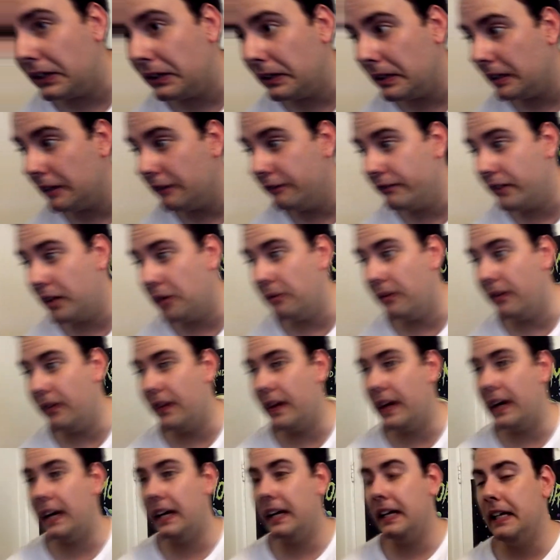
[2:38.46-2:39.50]
go, have fun with
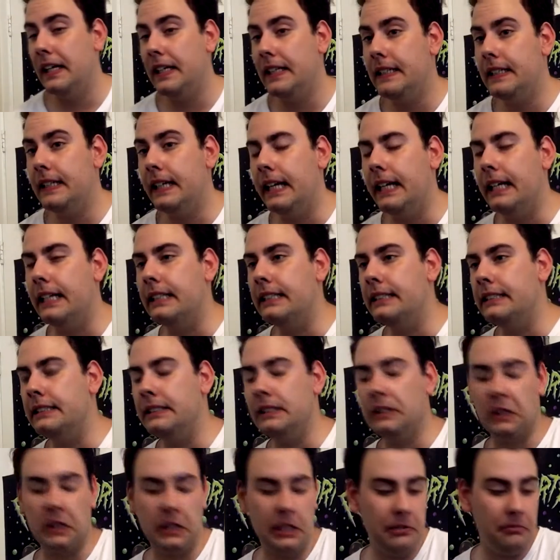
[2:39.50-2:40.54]
that.
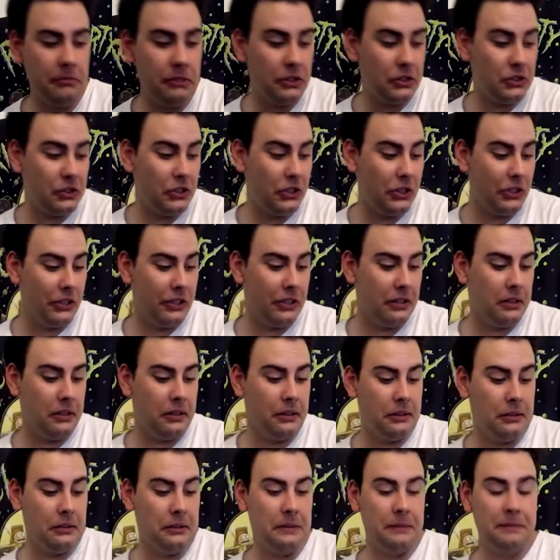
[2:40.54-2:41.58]
And I'm just
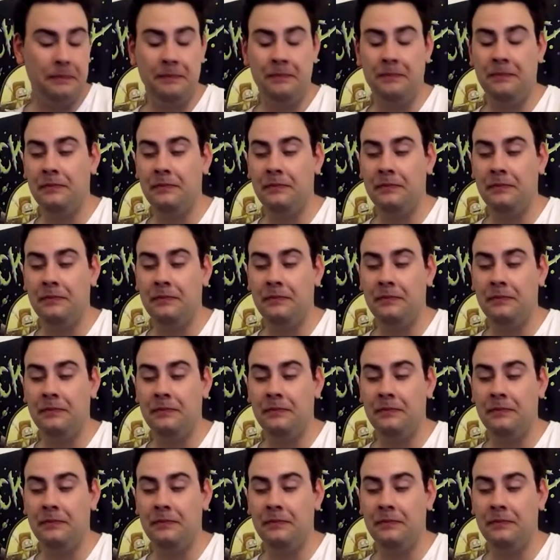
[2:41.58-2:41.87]
gonna.